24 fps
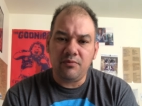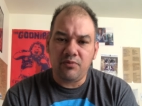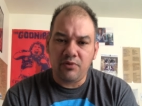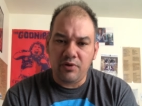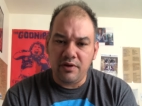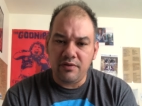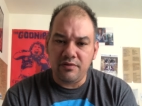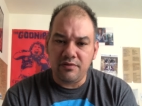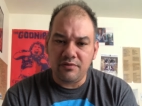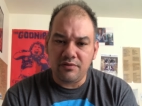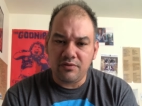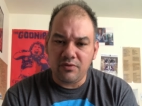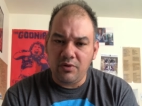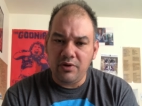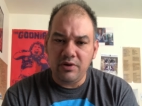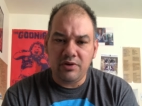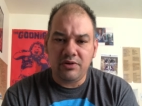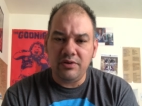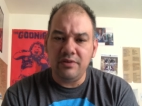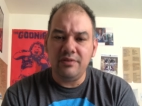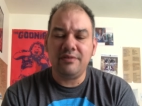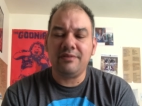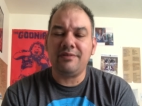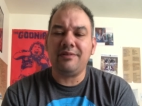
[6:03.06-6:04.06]
prison. So he
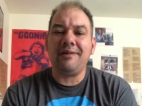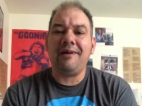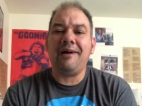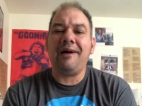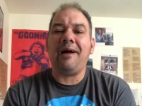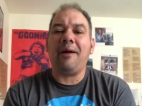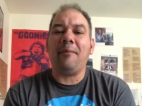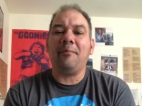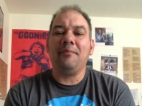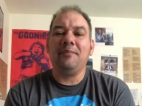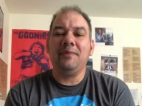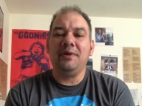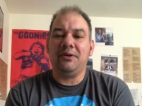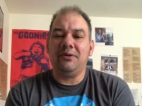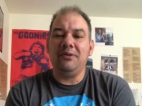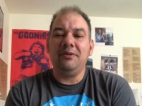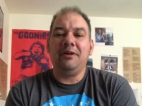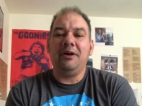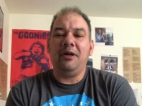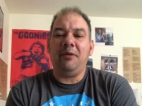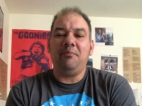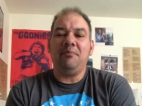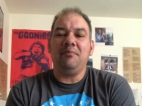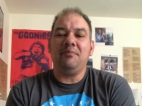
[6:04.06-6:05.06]
couldn't stop. He couldn't
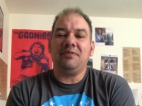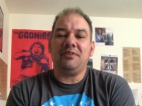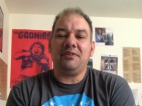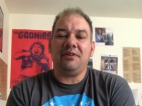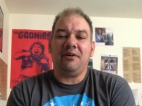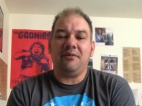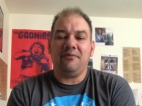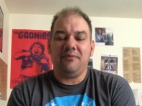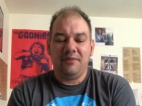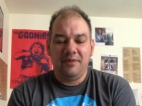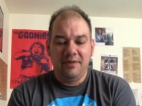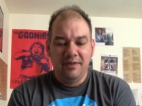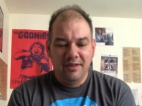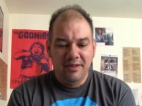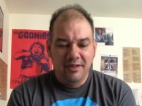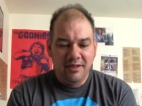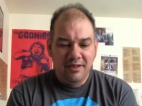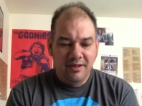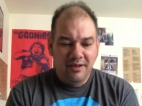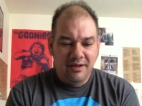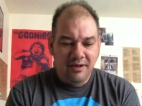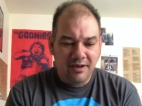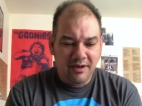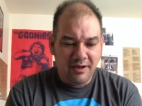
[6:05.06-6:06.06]
help himself.
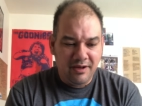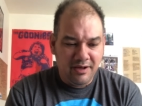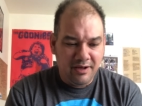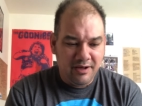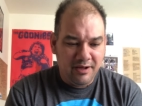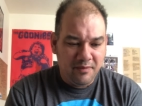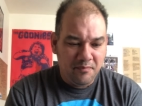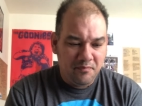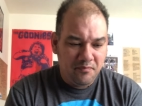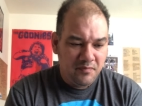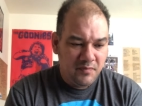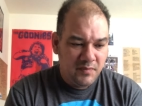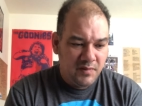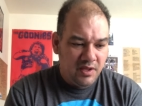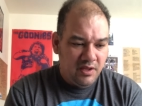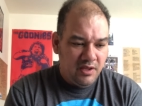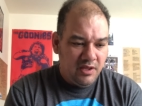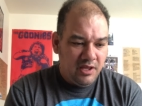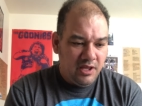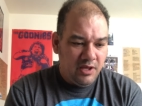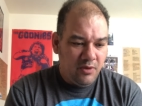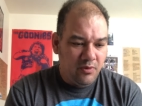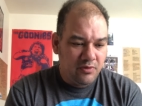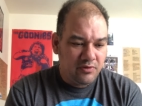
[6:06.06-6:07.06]
Um,
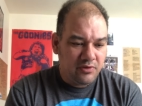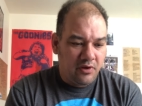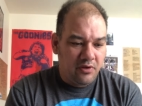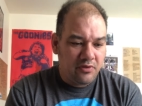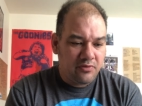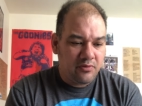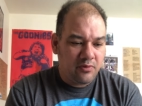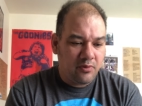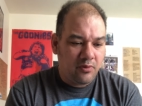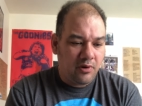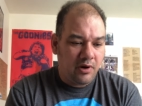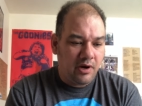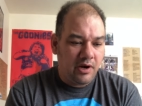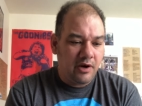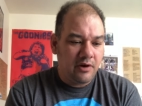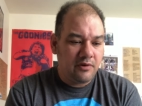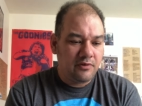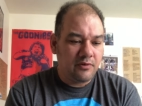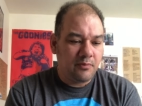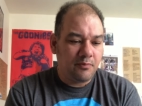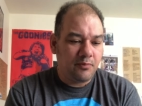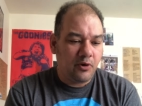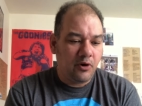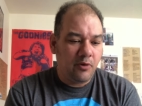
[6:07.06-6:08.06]
he was also required
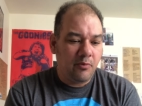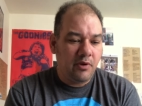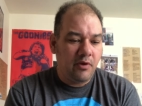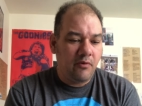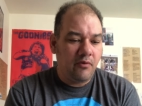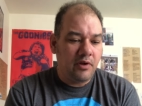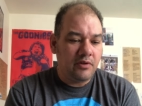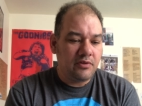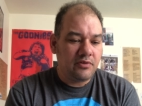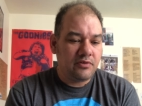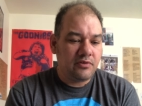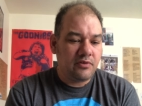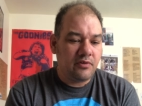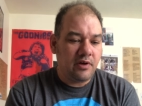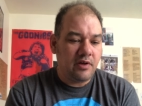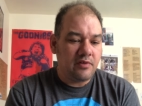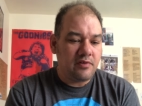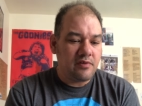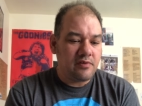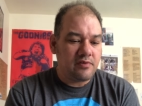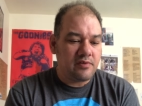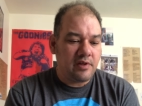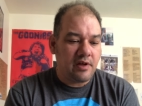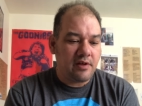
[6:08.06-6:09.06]
to permanently register as
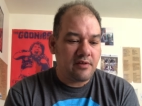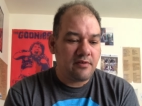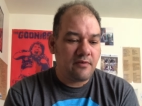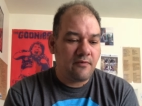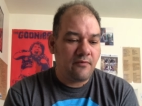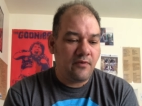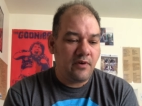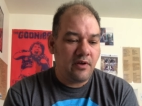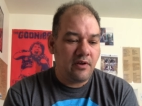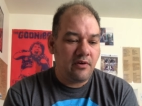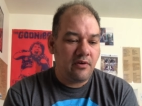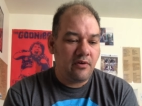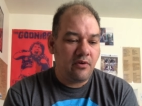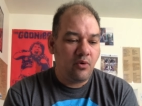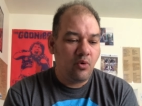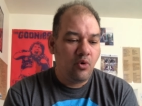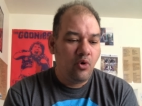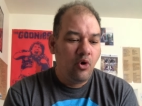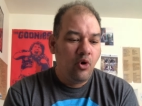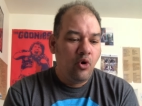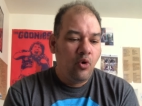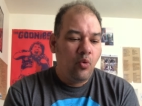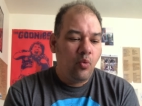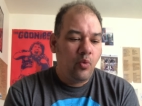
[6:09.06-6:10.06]
a sex offender.
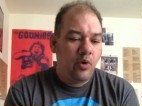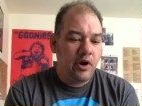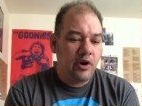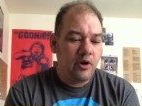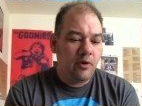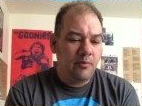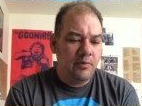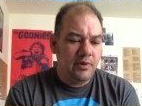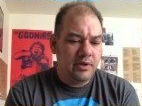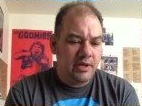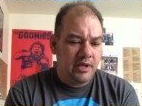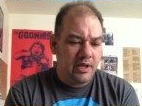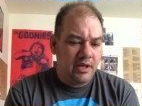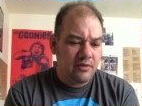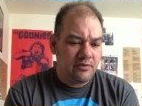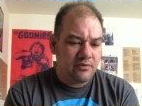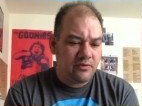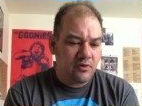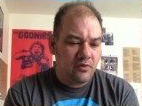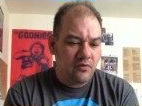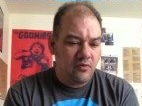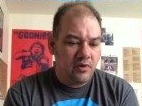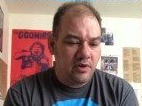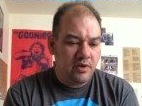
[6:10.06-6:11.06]
Weiner began
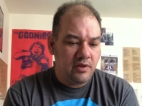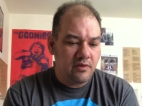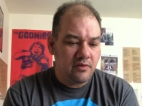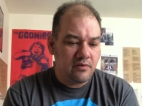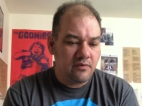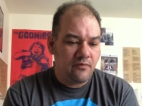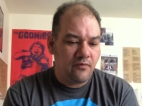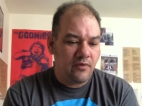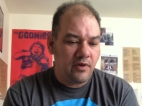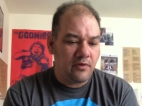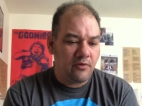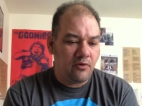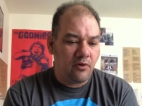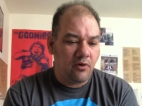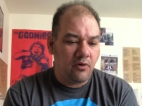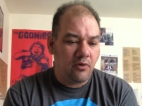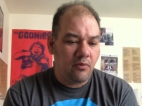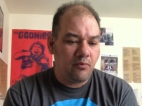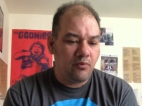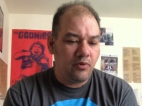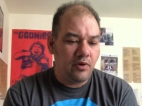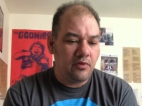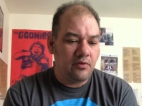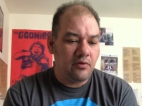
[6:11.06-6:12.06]
serving his federal
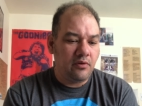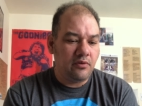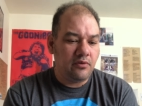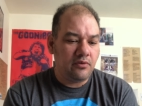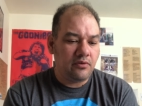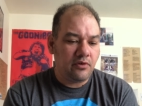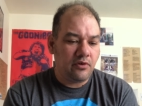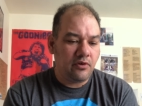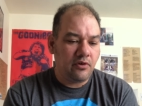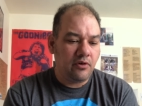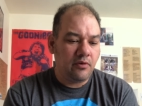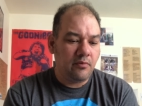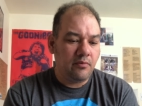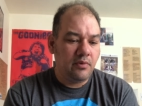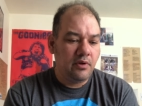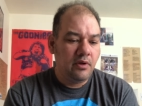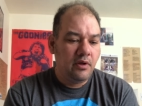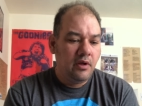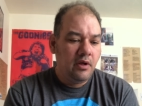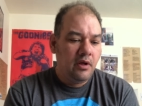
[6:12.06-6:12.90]
prison term